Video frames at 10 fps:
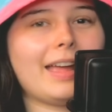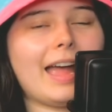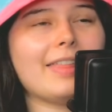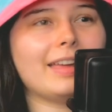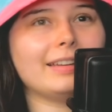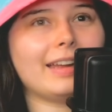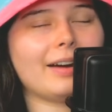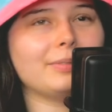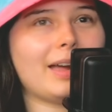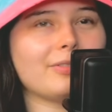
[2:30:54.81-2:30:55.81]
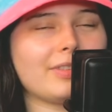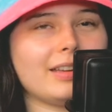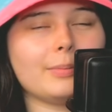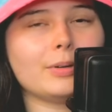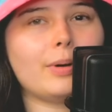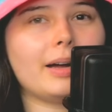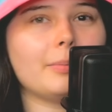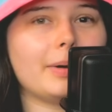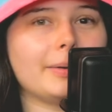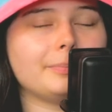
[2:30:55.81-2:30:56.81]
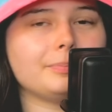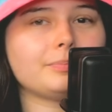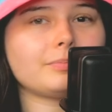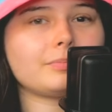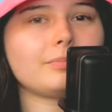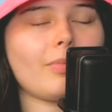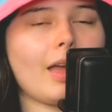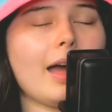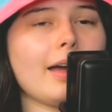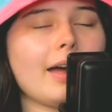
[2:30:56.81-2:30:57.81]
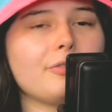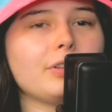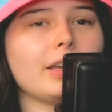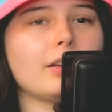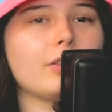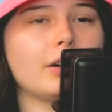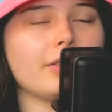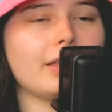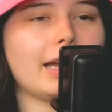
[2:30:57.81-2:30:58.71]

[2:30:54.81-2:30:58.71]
And then, we haven't seen him in a while, but I feel like a lot of